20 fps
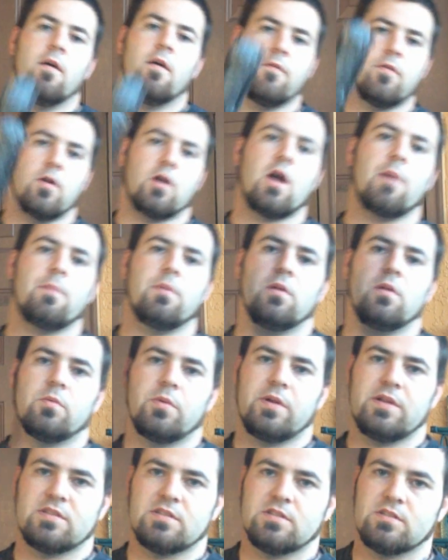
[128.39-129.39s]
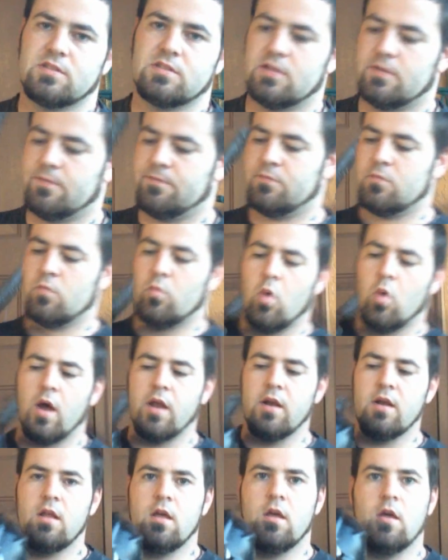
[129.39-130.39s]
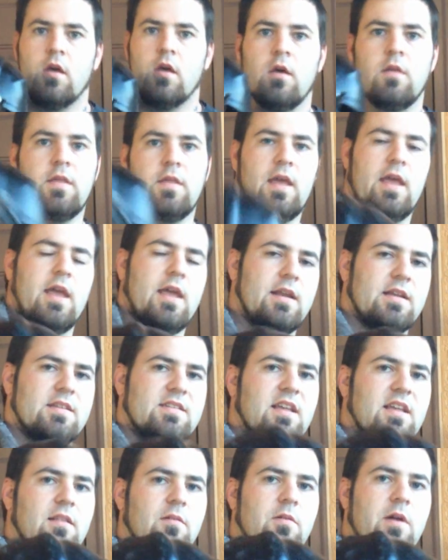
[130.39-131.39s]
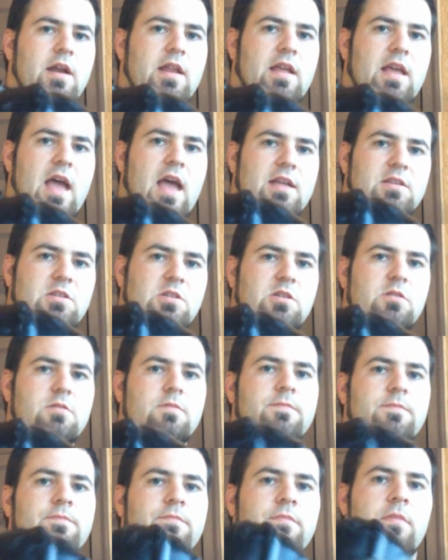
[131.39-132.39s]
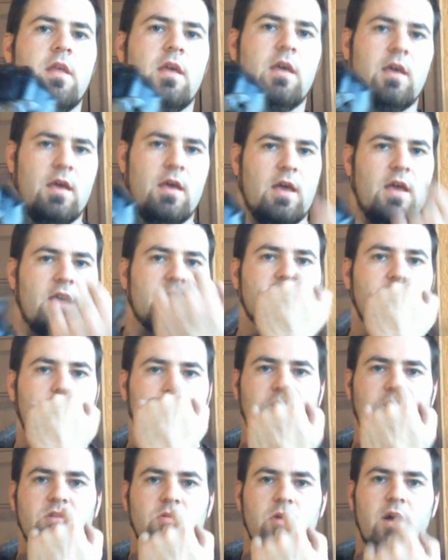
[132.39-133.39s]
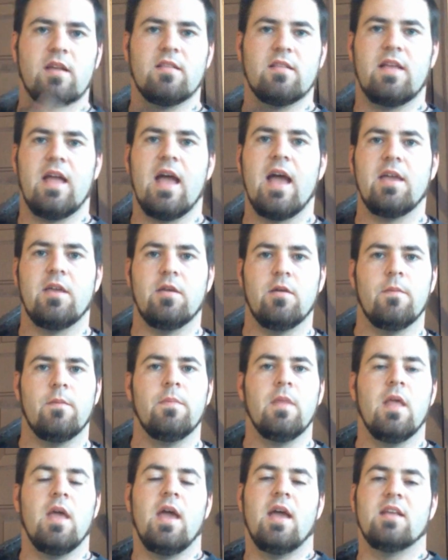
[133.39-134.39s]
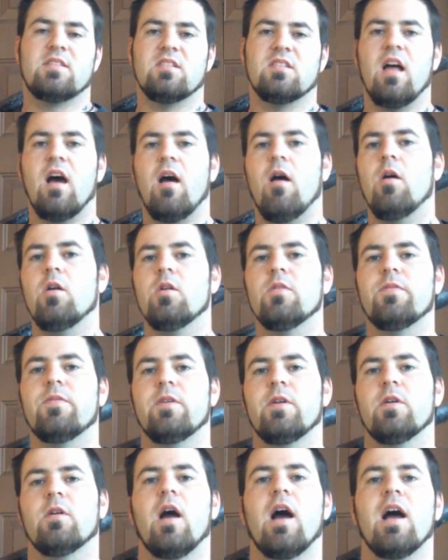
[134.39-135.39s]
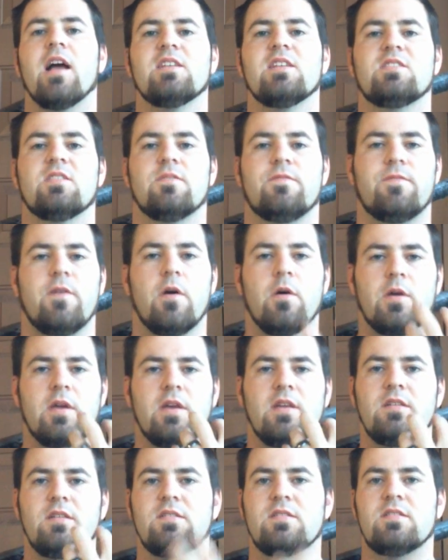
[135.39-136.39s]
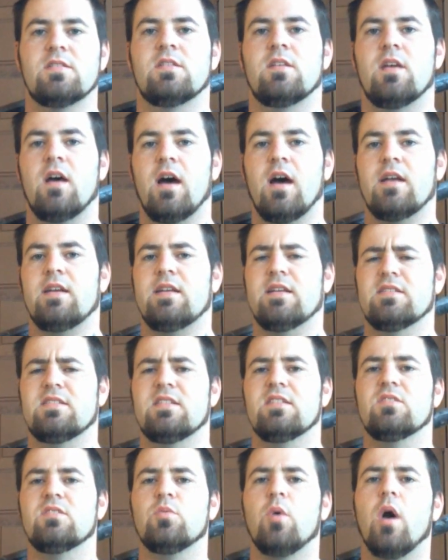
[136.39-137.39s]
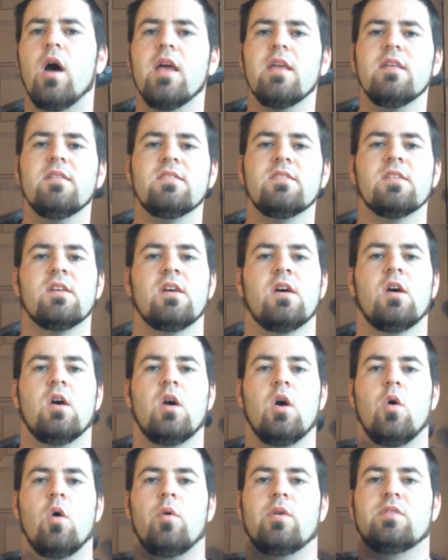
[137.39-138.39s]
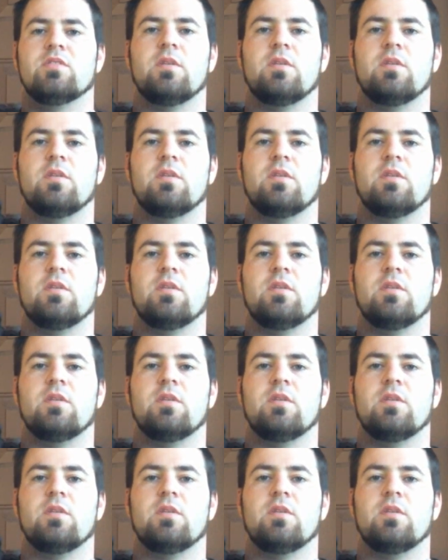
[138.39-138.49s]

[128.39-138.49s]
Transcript: For a couple of reasons. One, the hand accelerating at you is coming directly at you. It's a lot harder for your eyes to focus on distance-wise when